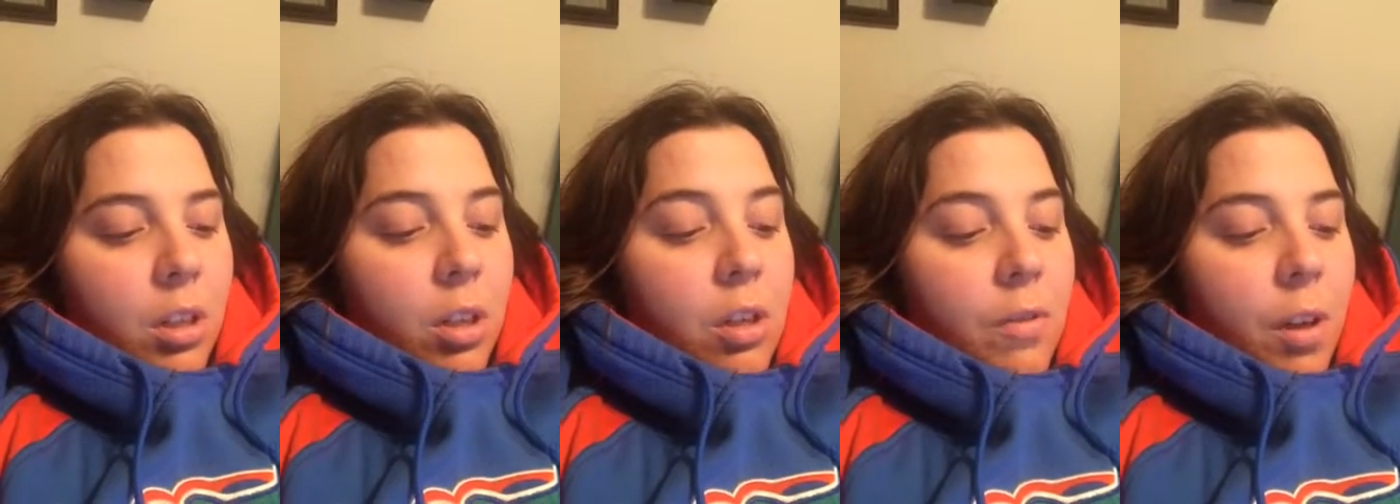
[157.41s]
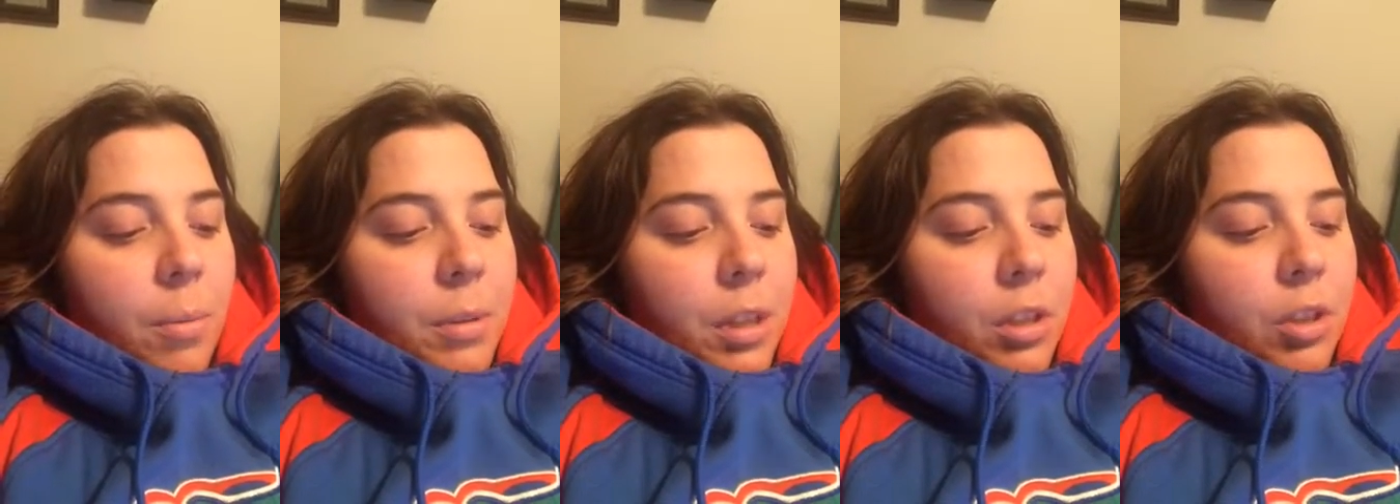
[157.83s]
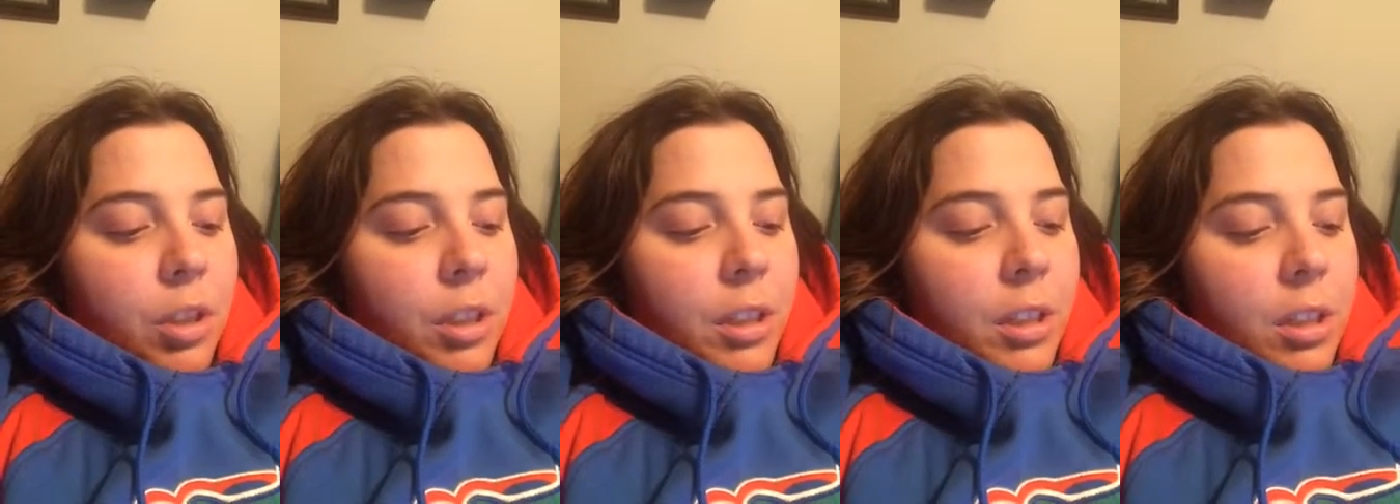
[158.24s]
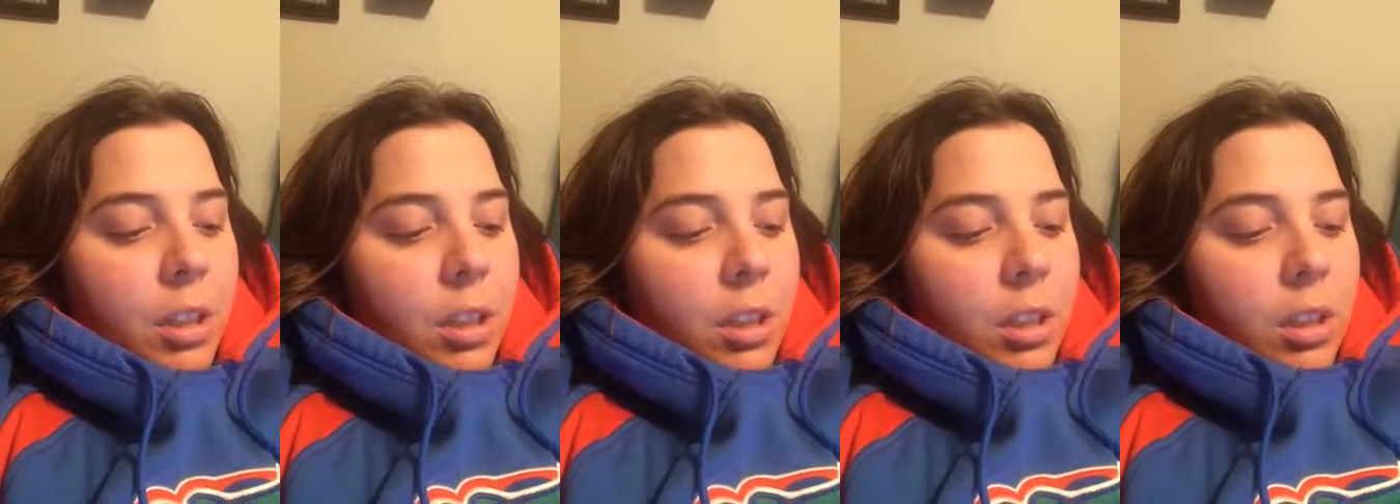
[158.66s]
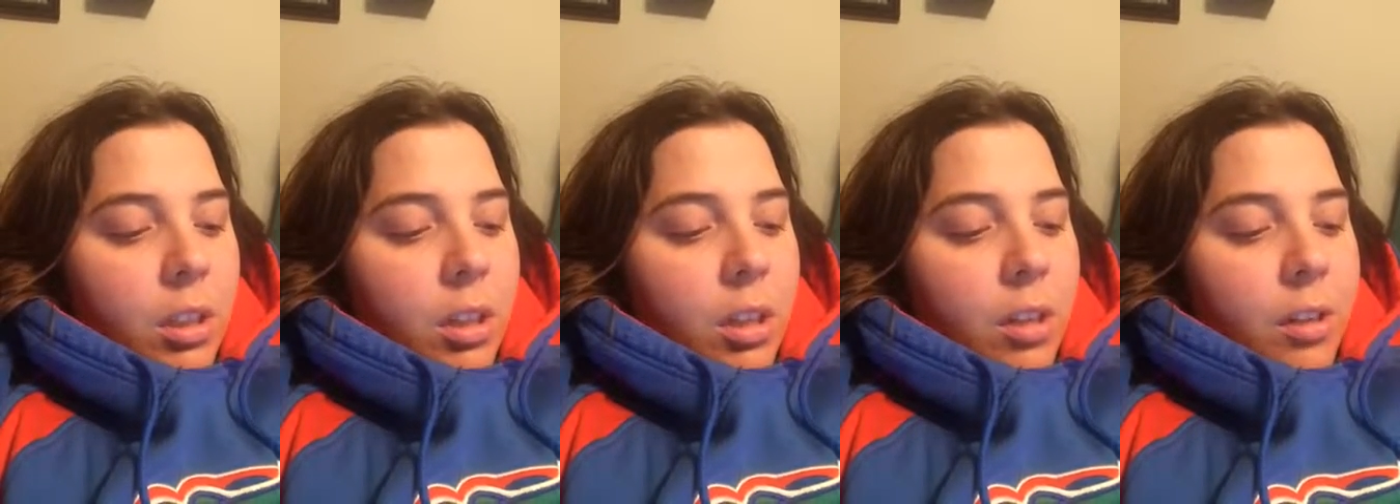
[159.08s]
or developed country.
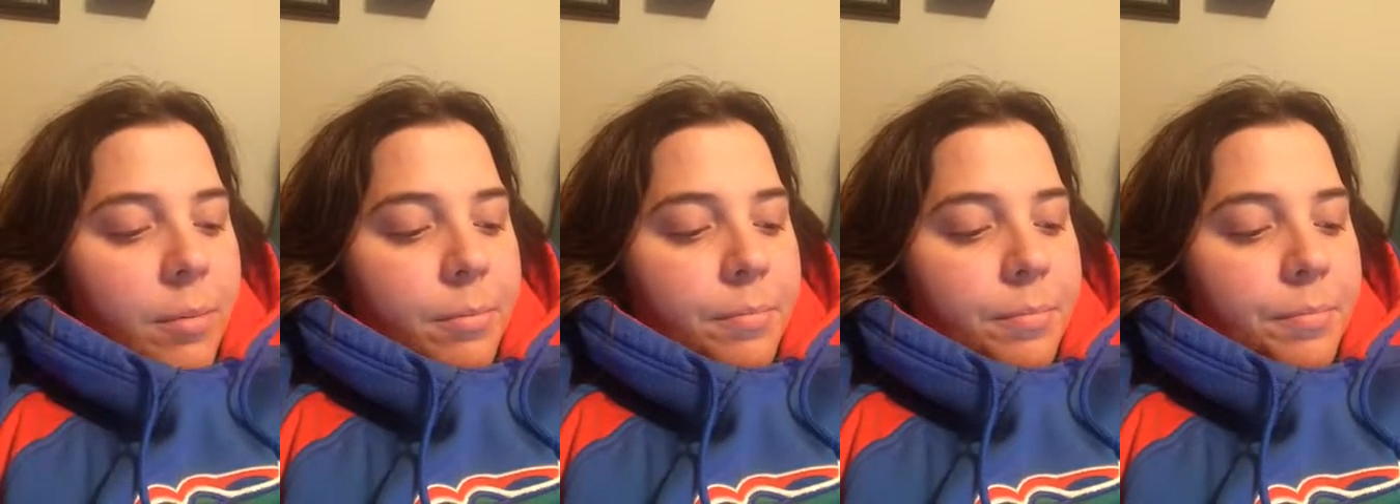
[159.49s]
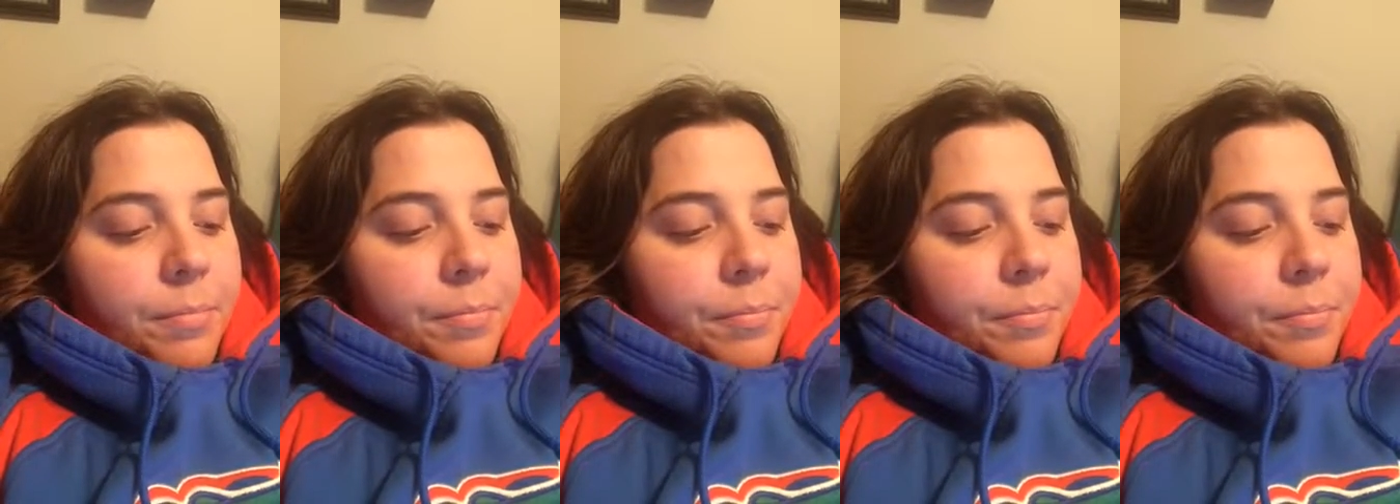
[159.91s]
And